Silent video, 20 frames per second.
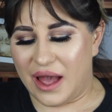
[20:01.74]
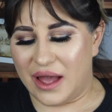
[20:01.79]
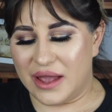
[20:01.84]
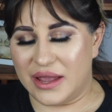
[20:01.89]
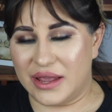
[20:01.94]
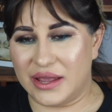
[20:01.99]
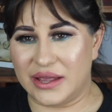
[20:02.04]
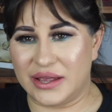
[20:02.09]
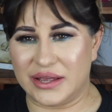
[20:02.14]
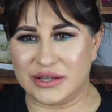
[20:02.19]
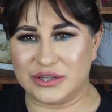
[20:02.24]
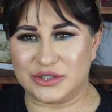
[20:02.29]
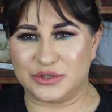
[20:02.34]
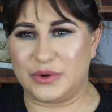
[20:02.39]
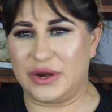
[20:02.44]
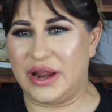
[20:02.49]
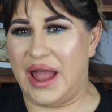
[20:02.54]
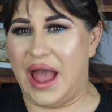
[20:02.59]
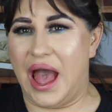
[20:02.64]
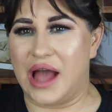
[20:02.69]
his
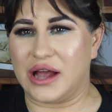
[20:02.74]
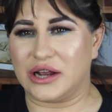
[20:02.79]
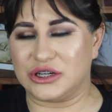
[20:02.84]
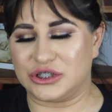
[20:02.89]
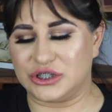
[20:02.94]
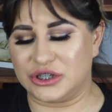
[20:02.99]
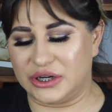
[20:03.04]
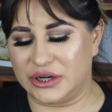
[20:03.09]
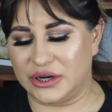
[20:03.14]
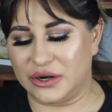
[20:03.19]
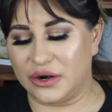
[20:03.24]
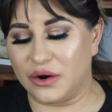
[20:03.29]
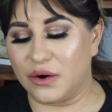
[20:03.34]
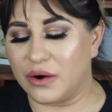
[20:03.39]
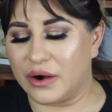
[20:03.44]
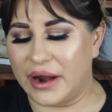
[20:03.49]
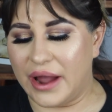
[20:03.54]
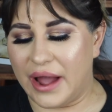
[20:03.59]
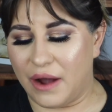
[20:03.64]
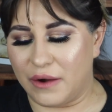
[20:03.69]
reaction
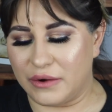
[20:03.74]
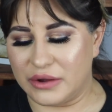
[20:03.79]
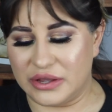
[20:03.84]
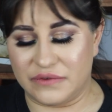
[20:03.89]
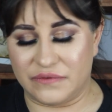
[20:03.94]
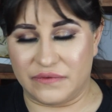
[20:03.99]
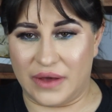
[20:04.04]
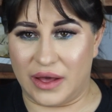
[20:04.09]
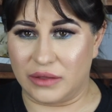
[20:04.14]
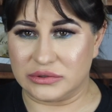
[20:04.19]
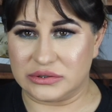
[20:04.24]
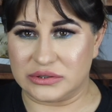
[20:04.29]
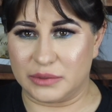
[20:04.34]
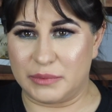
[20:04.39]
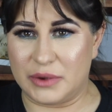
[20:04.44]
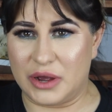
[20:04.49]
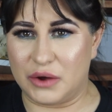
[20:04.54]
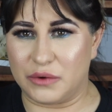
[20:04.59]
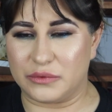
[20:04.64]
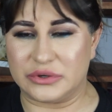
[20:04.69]
or how he felt
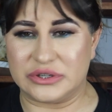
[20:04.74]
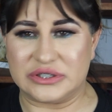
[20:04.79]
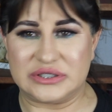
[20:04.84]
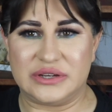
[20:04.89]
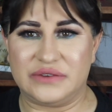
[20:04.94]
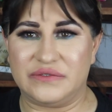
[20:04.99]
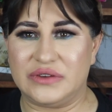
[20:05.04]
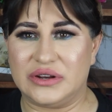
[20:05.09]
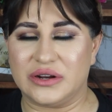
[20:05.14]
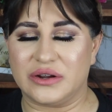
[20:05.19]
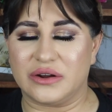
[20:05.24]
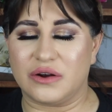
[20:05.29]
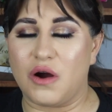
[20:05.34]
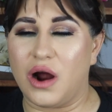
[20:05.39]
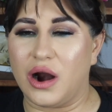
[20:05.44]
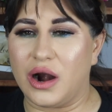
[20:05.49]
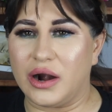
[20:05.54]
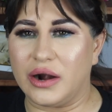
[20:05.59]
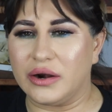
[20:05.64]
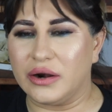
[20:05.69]
about receiving a
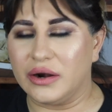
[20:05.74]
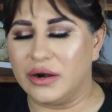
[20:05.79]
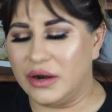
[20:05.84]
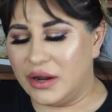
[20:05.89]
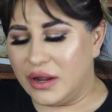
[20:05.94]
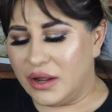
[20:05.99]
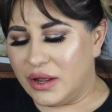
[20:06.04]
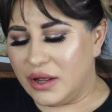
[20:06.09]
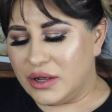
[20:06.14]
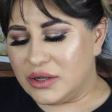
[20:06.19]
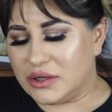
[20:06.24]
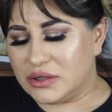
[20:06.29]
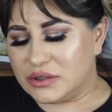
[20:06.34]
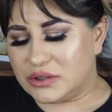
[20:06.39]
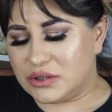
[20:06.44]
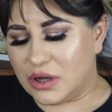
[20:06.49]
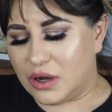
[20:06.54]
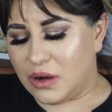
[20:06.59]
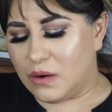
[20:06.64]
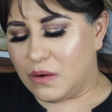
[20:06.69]
car.
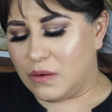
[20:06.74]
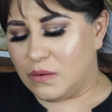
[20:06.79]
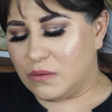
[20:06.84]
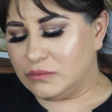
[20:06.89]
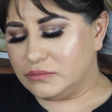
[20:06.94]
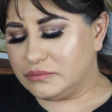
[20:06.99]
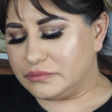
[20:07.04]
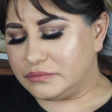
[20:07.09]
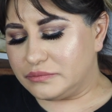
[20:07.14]
So